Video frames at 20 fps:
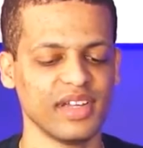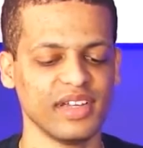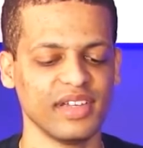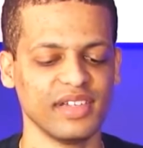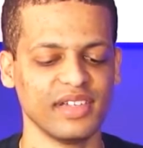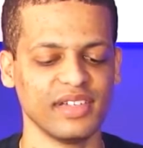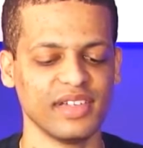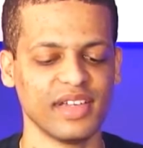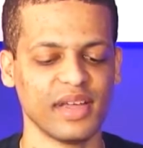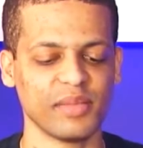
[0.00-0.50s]
uh,
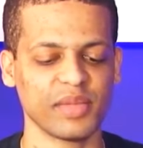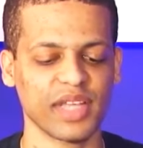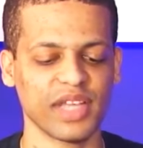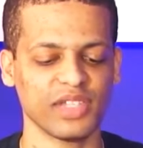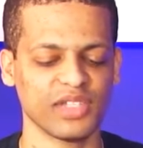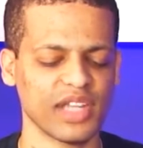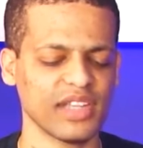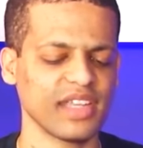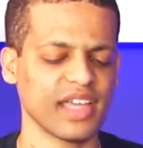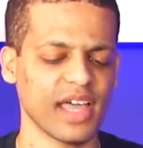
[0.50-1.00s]

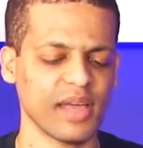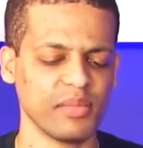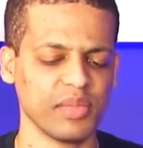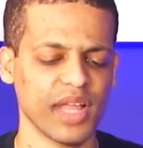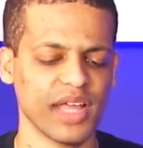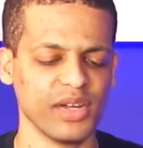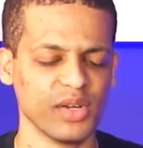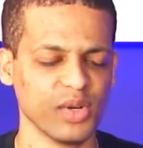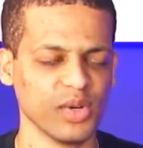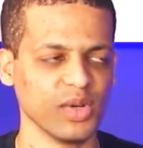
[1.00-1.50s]
application. I think I
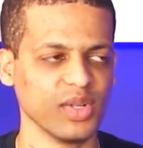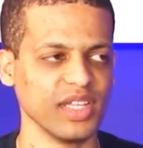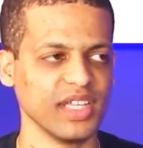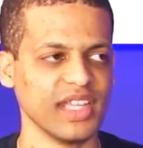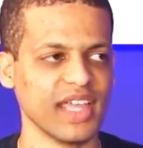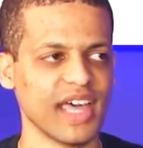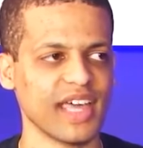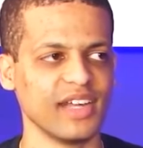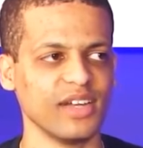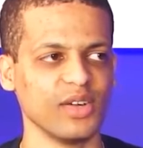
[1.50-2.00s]
applied early.
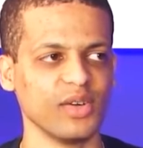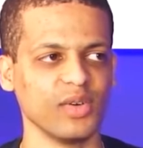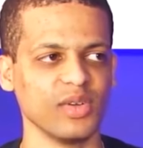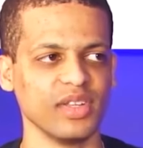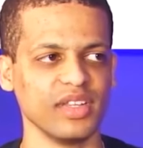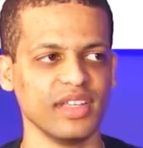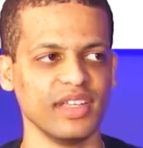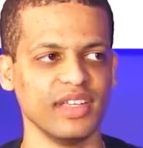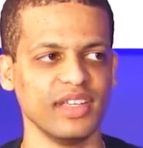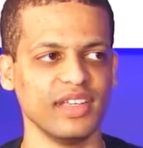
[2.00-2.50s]
They had an
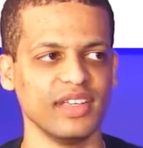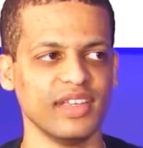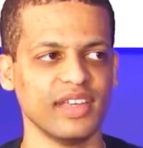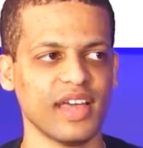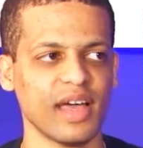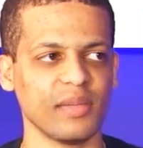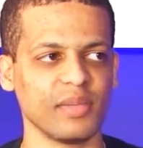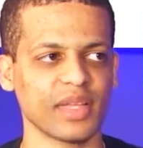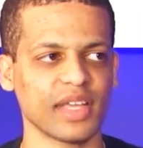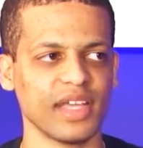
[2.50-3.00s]
early
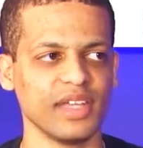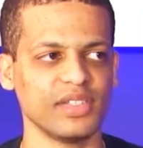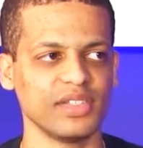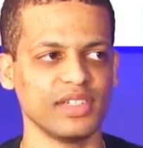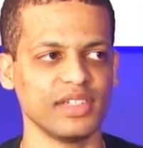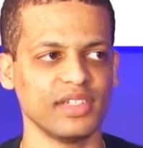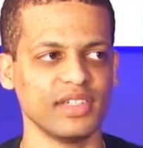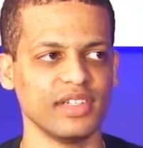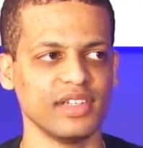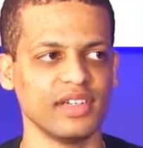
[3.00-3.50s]

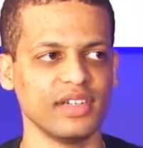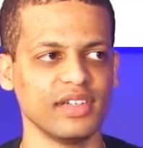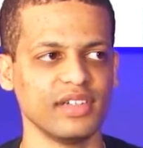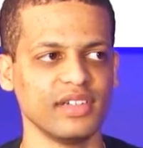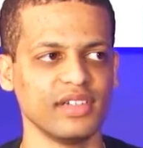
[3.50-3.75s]
application. Uh,